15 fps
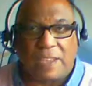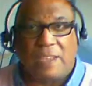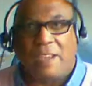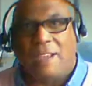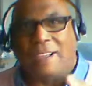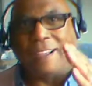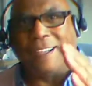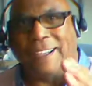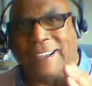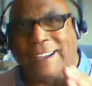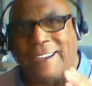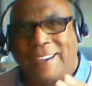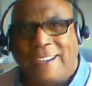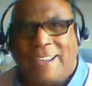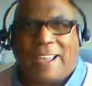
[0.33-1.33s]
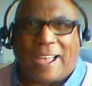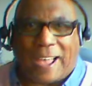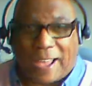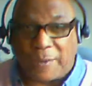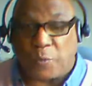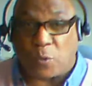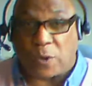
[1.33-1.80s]
Hi,
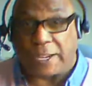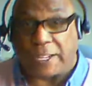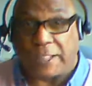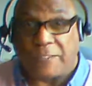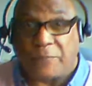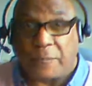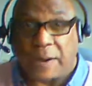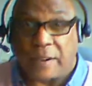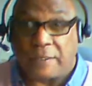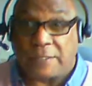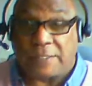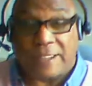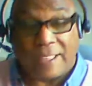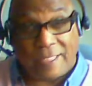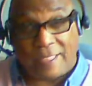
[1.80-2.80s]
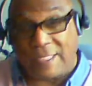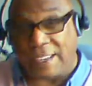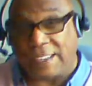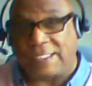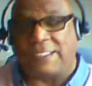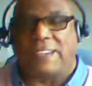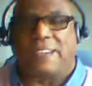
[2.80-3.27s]
I'm Wycliffe Barrett.
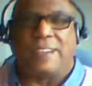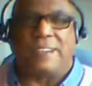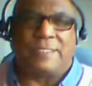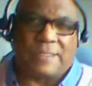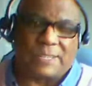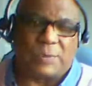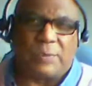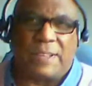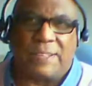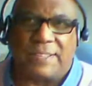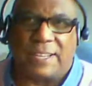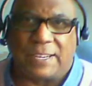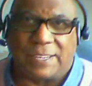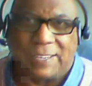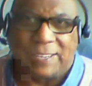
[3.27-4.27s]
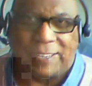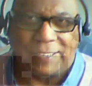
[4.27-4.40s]
This is Xplane Dedicated.